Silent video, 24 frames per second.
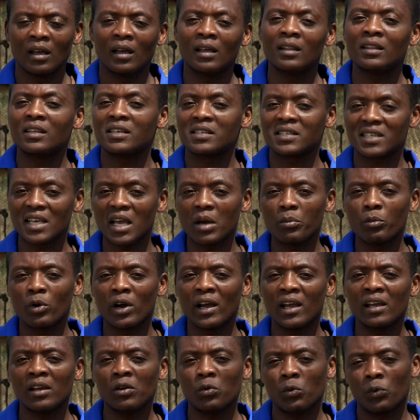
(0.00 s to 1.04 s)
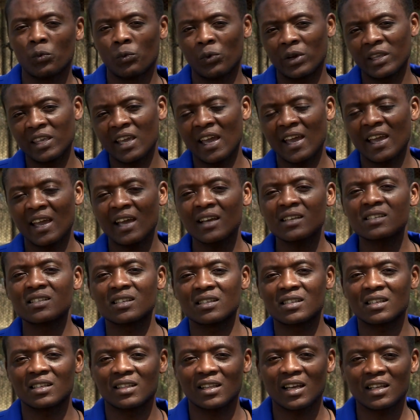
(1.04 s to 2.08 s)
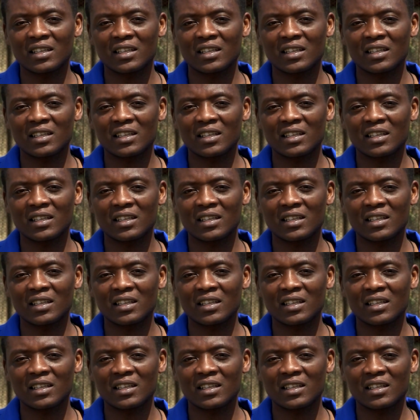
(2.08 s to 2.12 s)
In the same way, when you're exiting